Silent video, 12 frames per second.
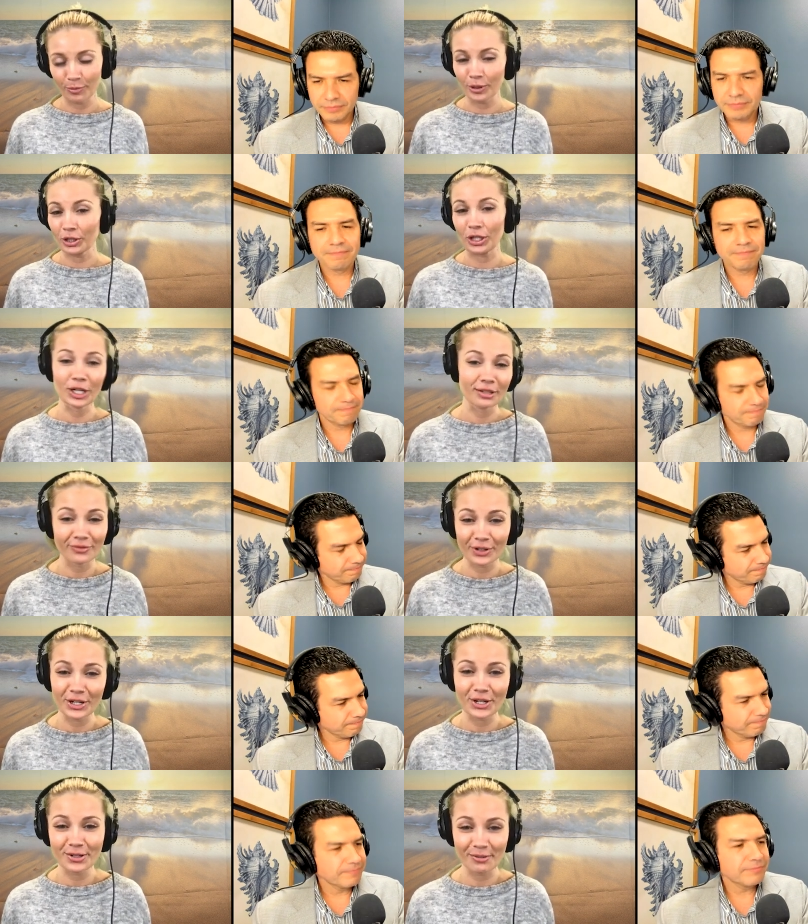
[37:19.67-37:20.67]
Speaker 1: well, good
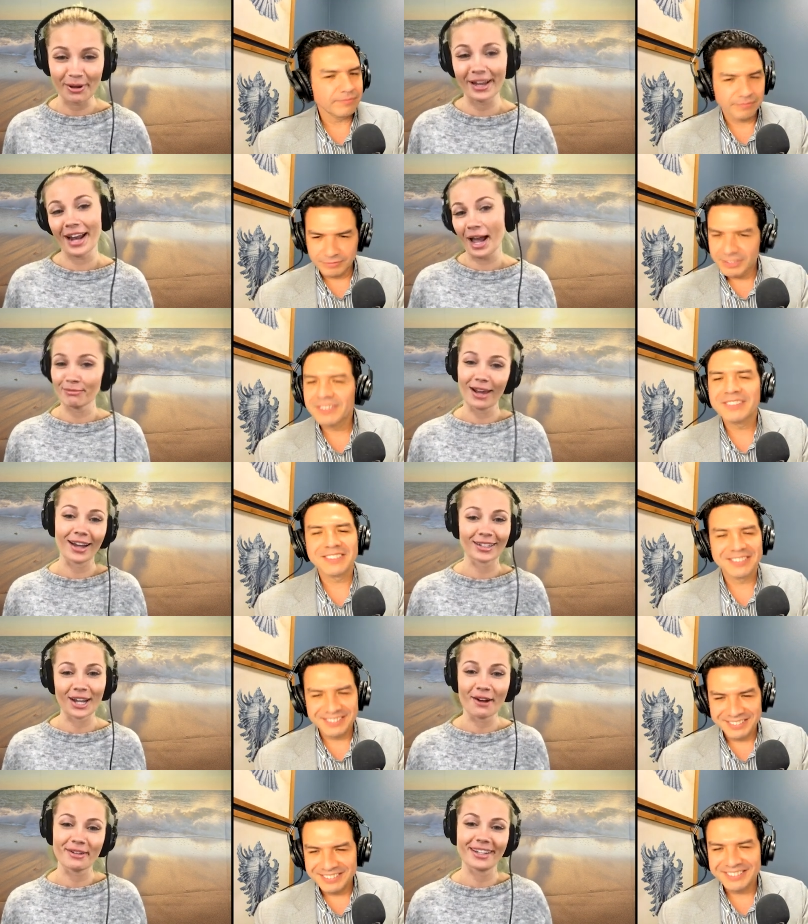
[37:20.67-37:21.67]
for you, but I'm
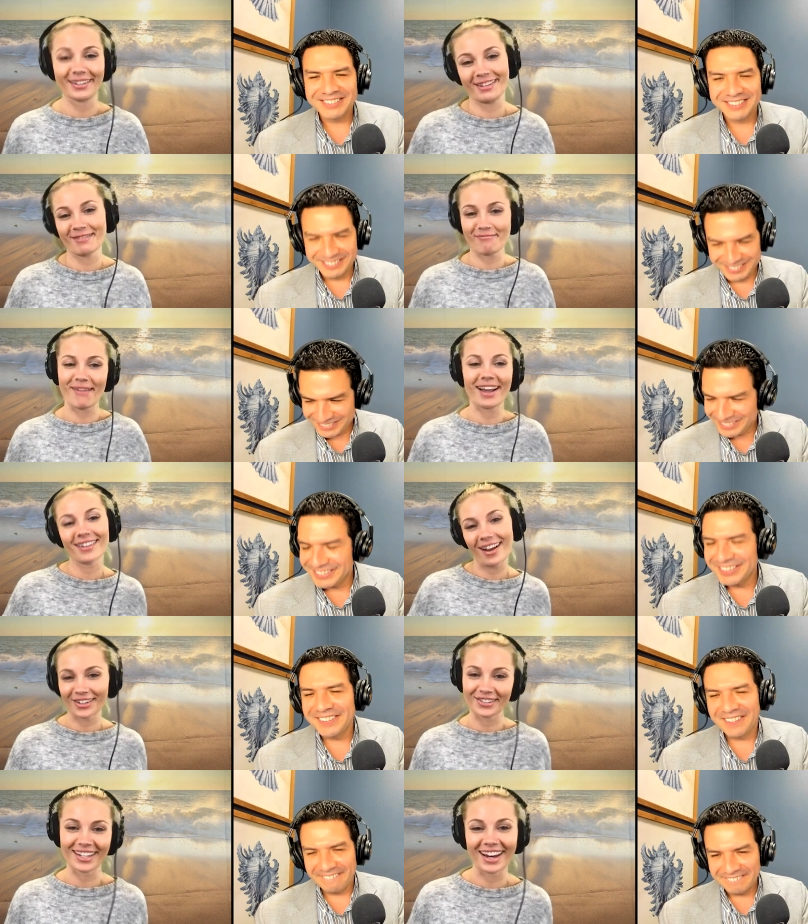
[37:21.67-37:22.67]
not going because my
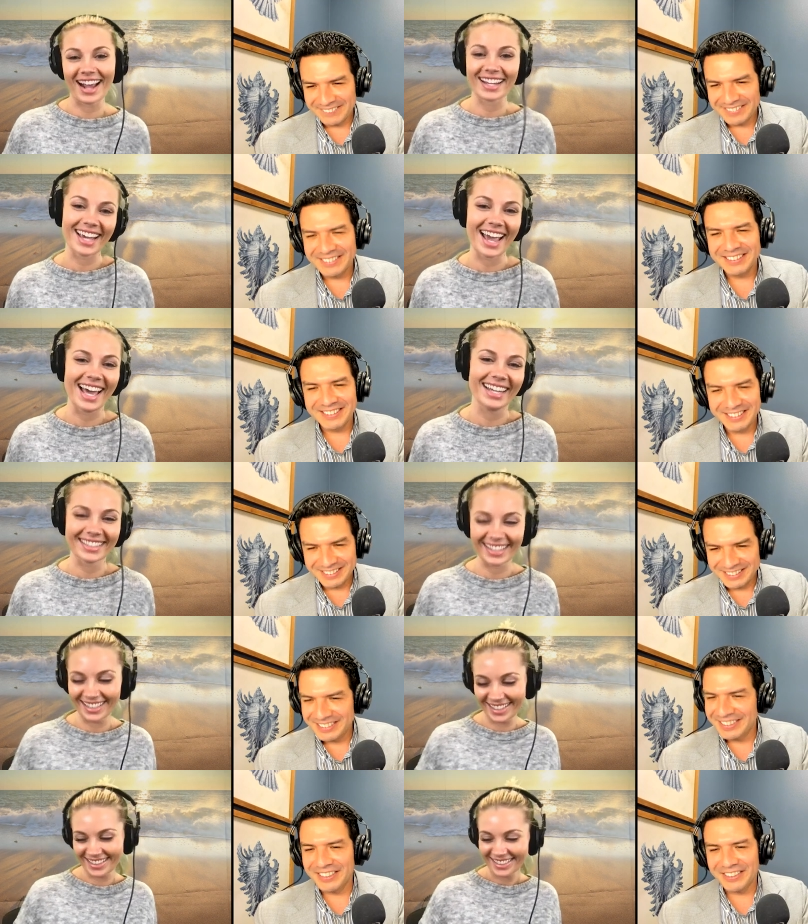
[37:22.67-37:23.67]
doctor said I can't.
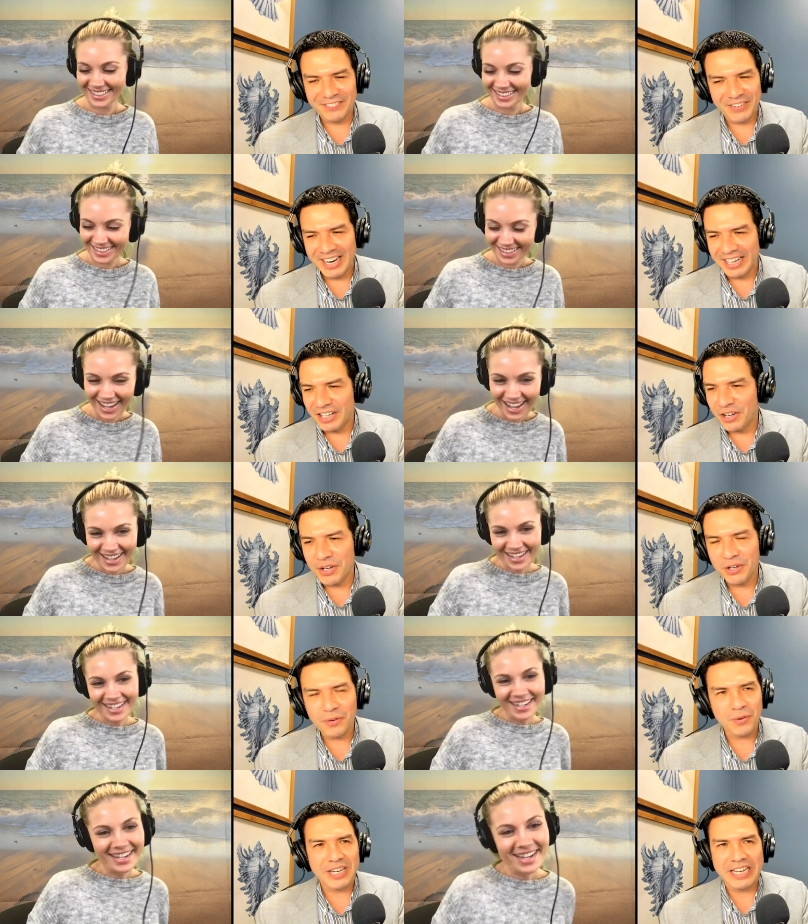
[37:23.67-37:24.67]
Speaker 2: Right. No,
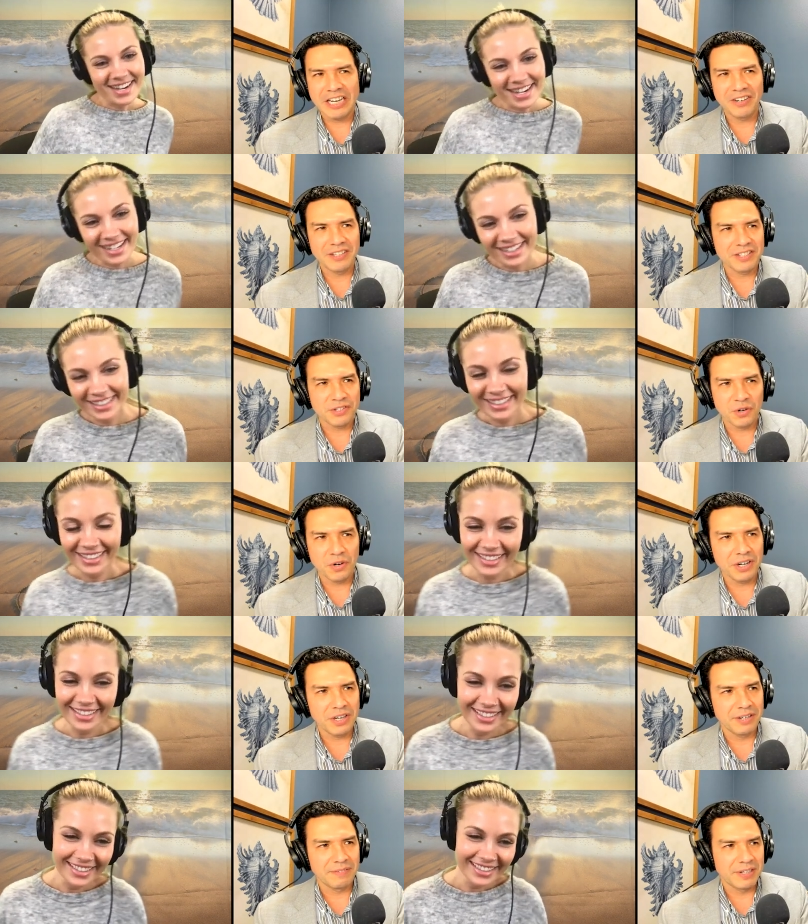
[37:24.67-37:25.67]
you don't want to hear the
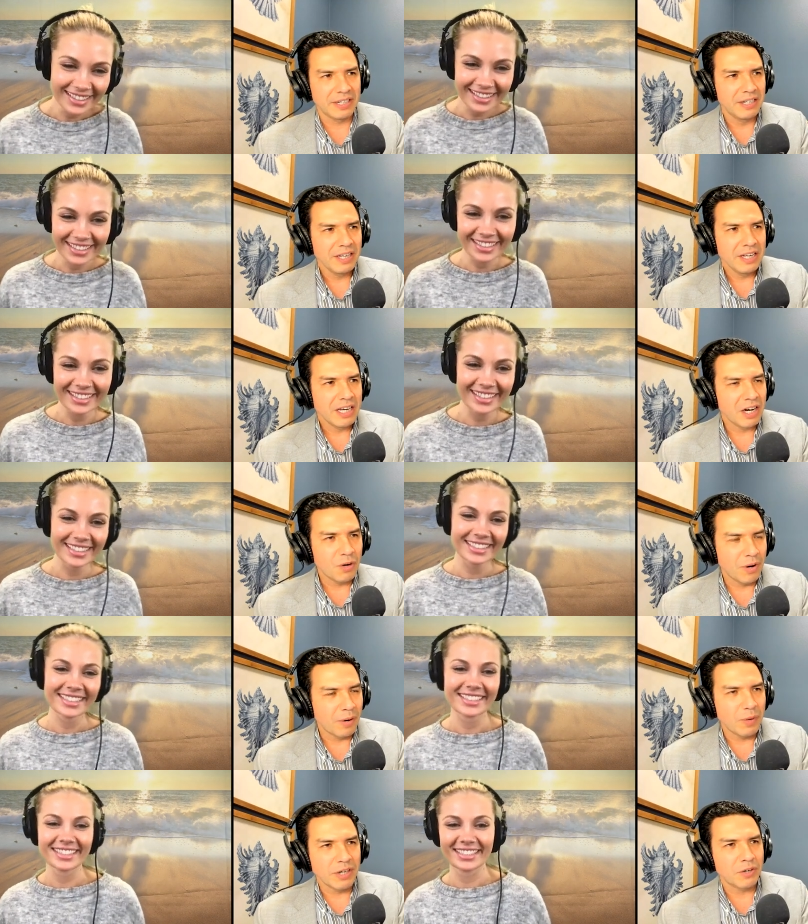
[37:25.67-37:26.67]
story of, uh,
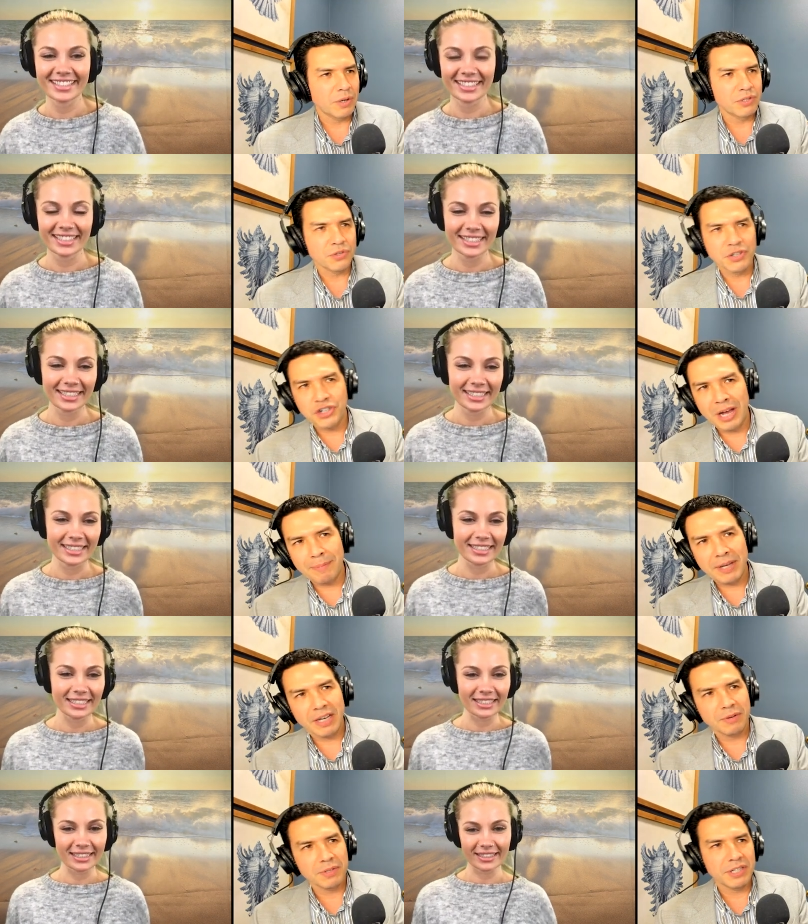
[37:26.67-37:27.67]
oh, I went grocery
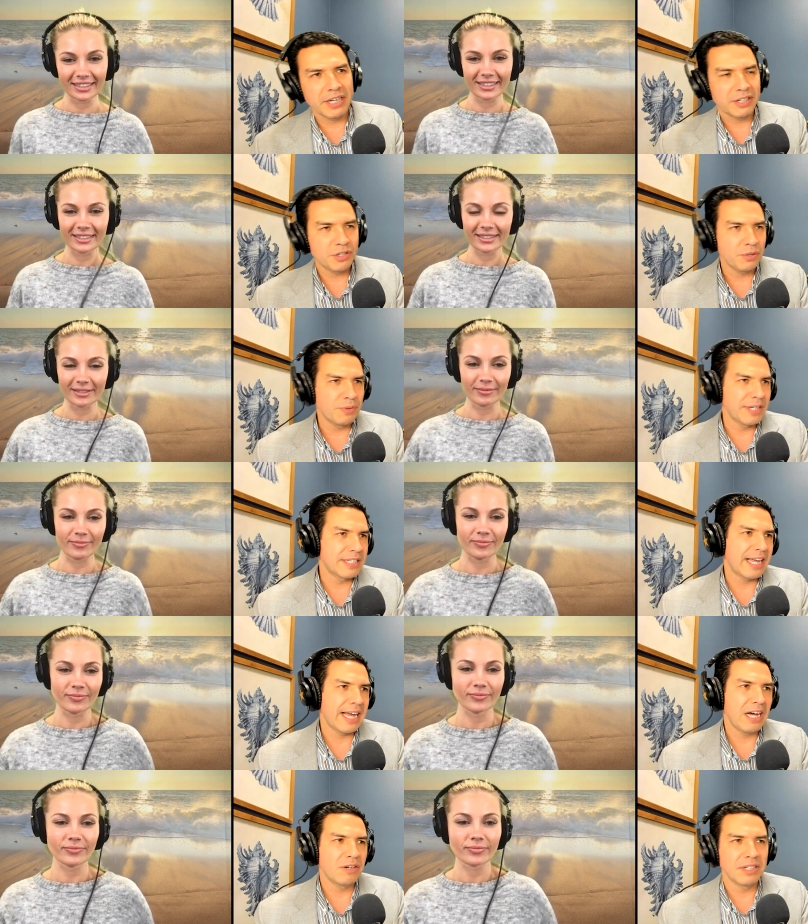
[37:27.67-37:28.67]
shopping. I was like two
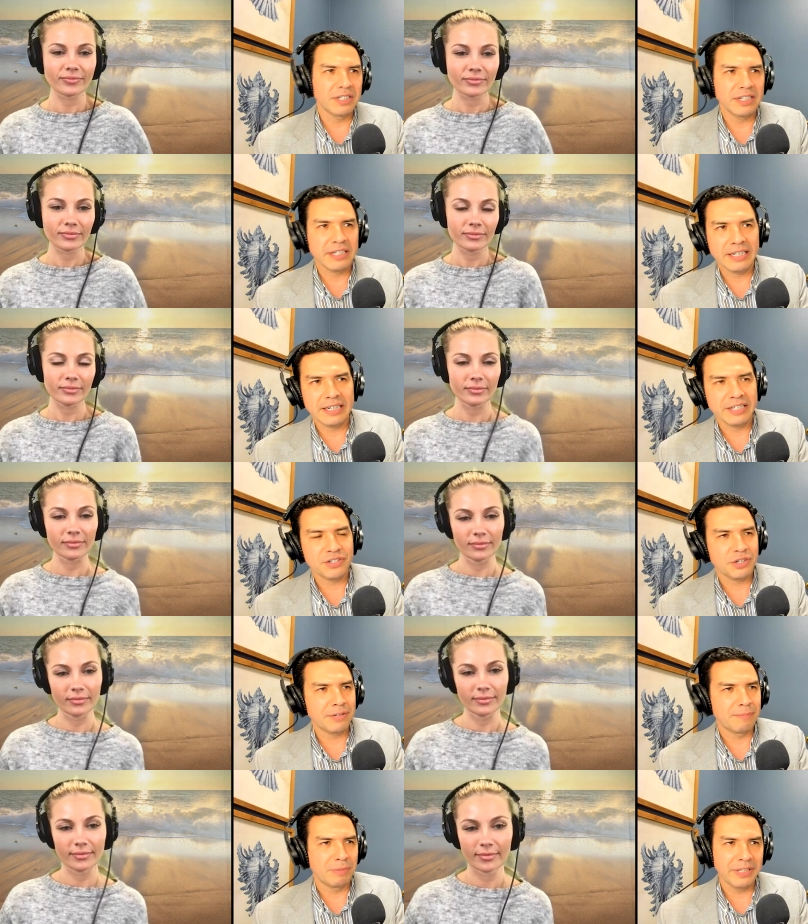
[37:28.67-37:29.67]
weeks out and, and then I started